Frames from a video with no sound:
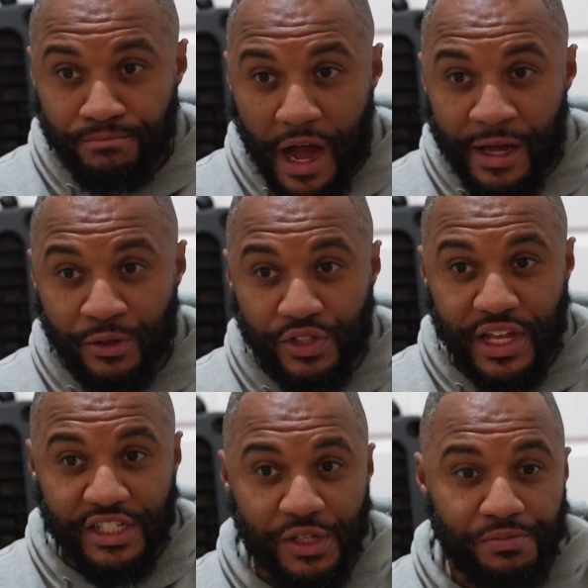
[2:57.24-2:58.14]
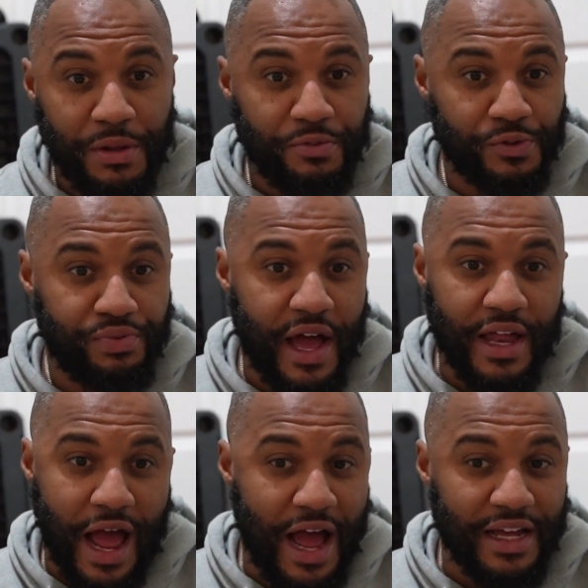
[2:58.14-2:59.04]
I understand some people's
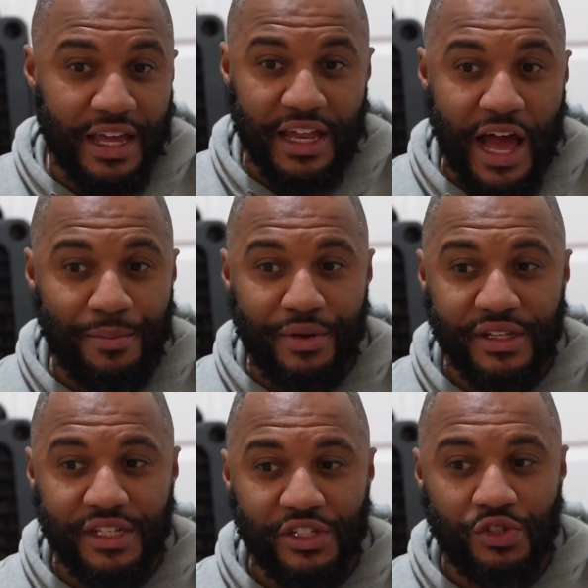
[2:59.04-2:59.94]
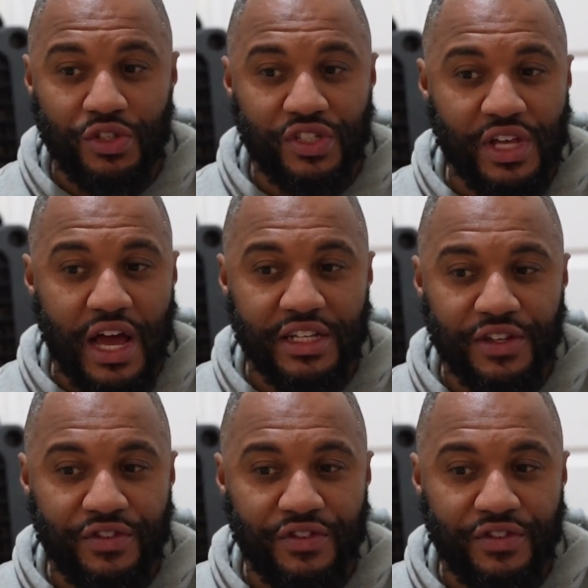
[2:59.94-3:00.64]
plight. I pay attention to the signs.